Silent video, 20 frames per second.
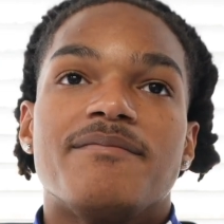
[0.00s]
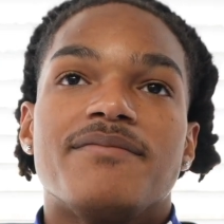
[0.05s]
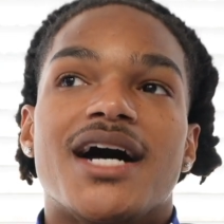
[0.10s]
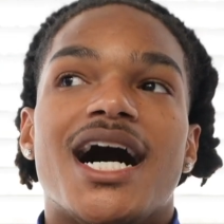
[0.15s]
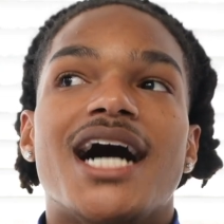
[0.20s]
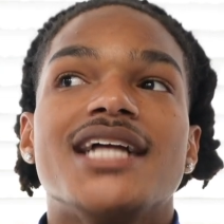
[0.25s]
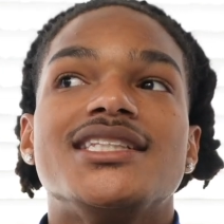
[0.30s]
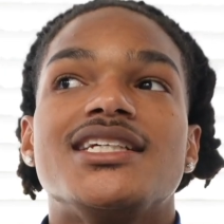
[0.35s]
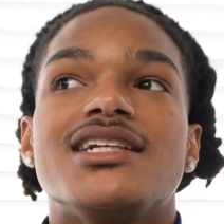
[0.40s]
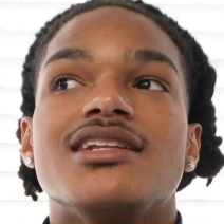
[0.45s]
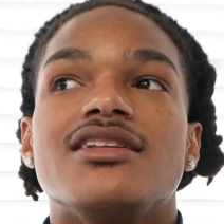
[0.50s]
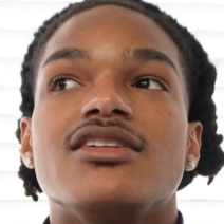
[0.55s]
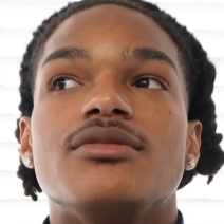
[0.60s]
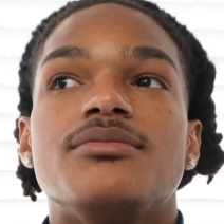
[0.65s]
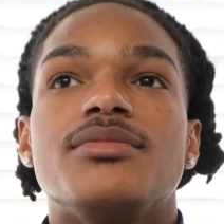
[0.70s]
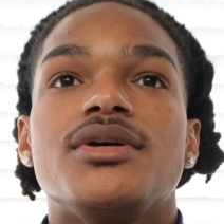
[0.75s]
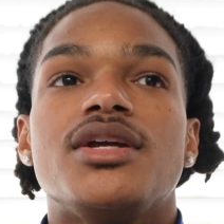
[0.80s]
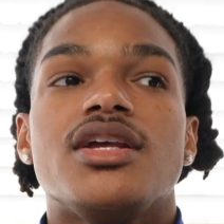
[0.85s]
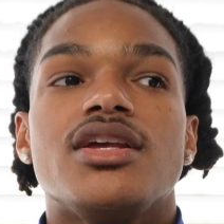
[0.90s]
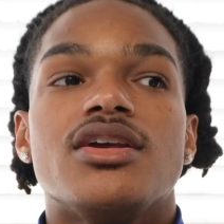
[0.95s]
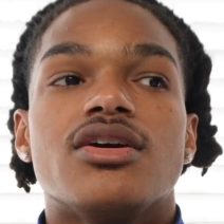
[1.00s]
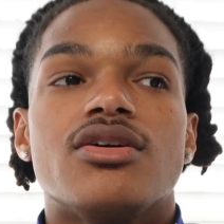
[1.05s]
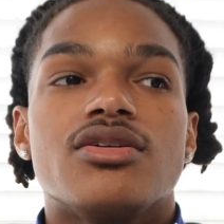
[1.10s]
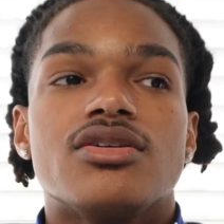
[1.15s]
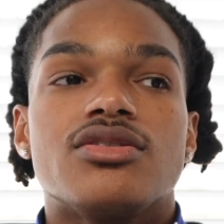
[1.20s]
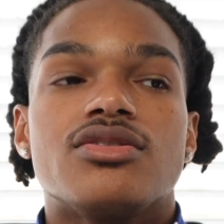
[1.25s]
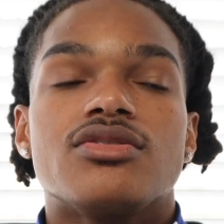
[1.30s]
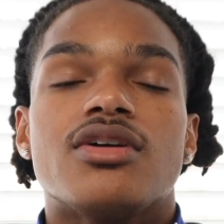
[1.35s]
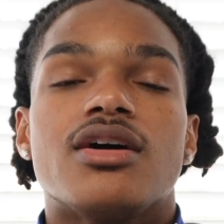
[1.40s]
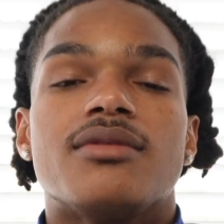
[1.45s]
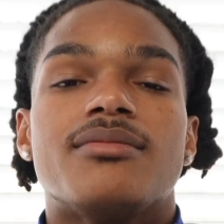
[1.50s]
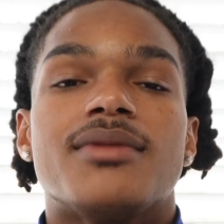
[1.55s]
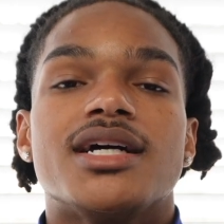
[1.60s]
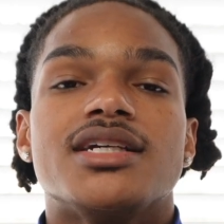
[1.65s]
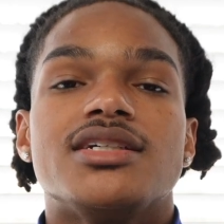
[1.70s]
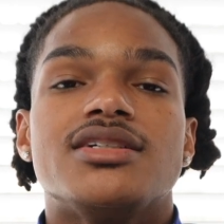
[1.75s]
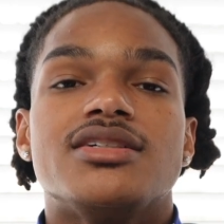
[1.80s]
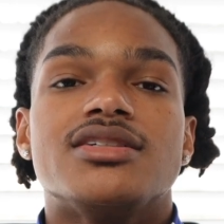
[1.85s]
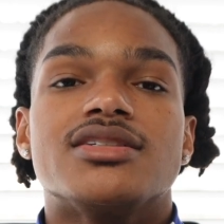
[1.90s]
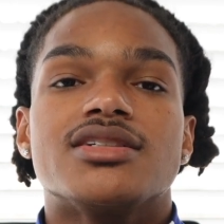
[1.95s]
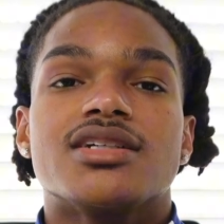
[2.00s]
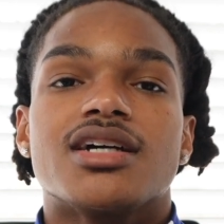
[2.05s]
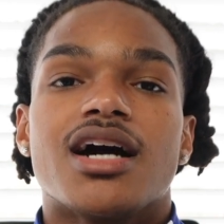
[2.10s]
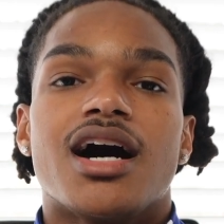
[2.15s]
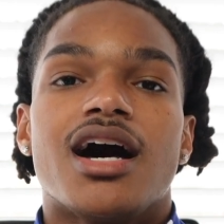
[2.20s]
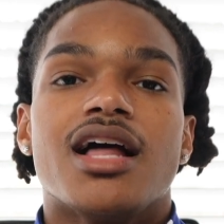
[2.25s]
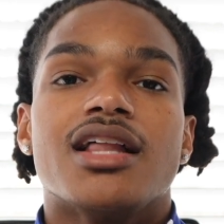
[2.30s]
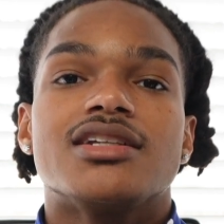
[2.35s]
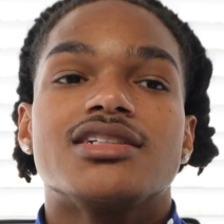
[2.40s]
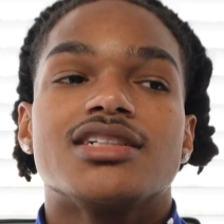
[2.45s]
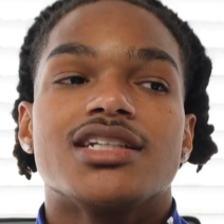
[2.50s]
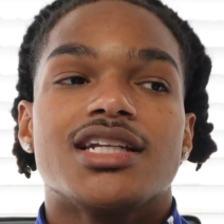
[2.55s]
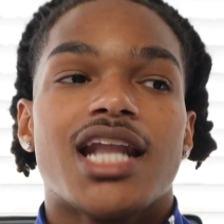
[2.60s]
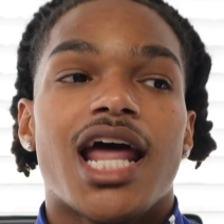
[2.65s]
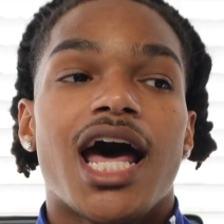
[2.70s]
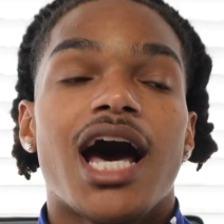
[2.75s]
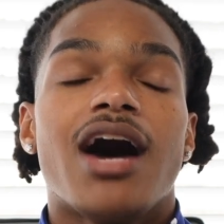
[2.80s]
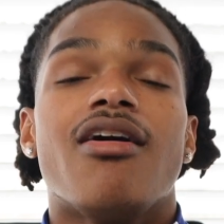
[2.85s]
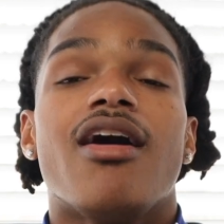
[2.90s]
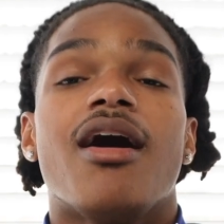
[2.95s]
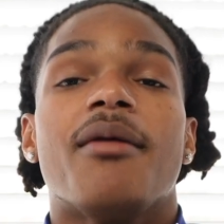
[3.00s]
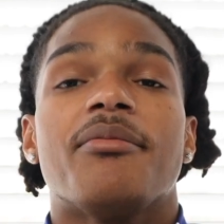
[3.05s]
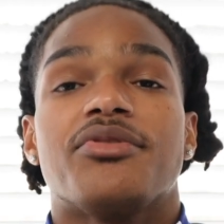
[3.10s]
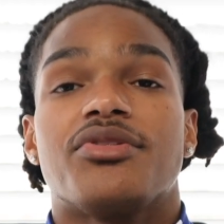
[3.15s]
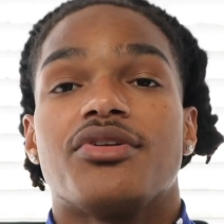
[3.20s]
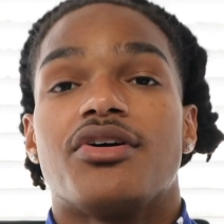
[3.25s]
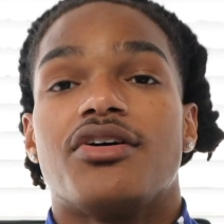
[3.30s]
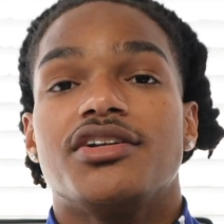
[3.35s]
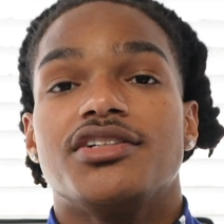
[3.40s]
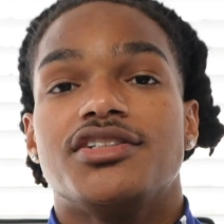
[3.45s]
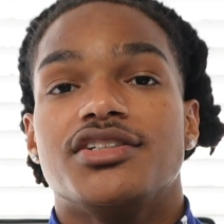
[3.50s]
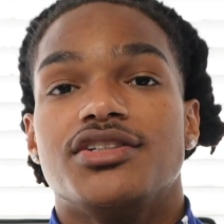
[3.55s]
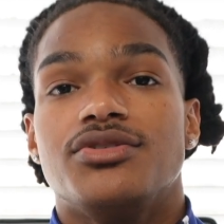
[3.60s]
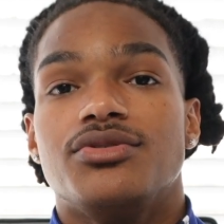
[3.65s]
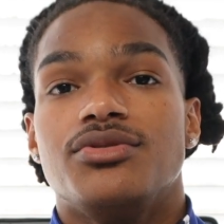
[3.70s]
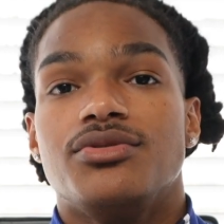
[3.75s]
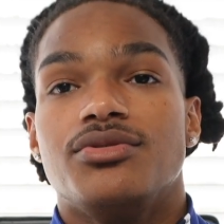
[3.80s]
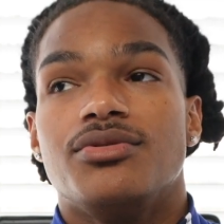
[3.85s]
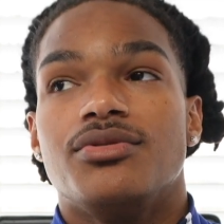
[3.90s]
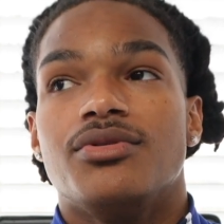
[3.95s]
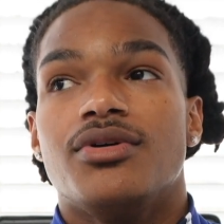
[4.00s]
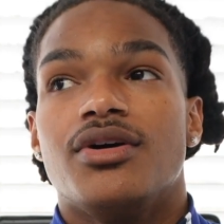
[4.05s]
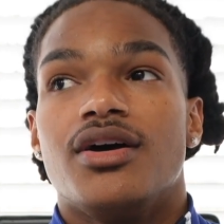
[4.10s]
I did a little bit of yoga throughout my years in college, and now I'm starting to do